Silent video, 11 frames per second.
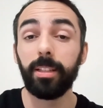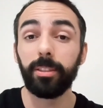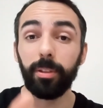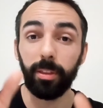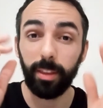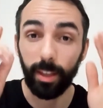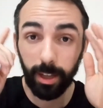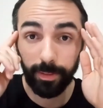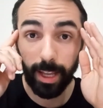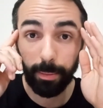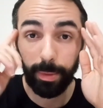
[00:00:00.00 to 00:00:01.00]
To think of
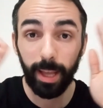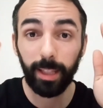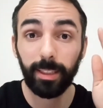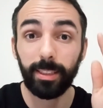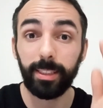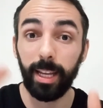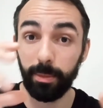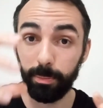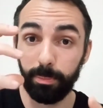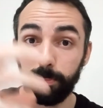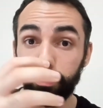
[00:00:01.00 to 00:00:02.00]
that palace and
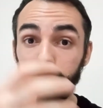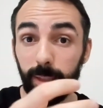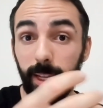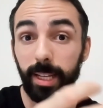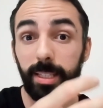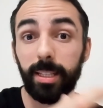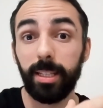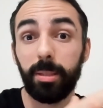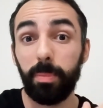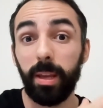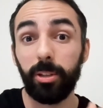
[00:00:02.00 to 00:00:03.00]
place this
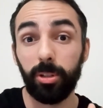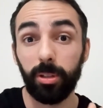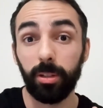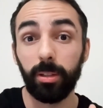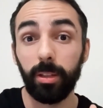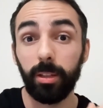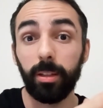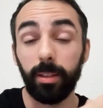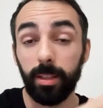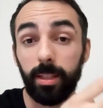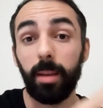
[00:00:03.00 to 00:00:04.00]
picture,
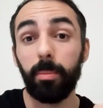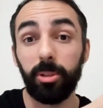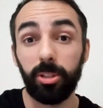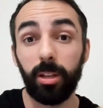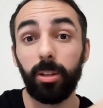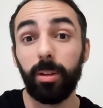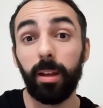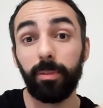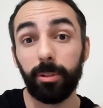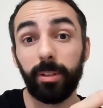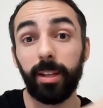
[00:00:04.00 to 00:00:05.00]
this image that you have
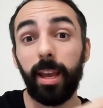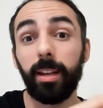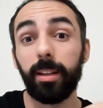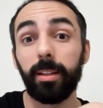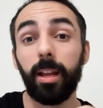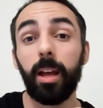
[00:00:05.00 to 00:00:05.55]
created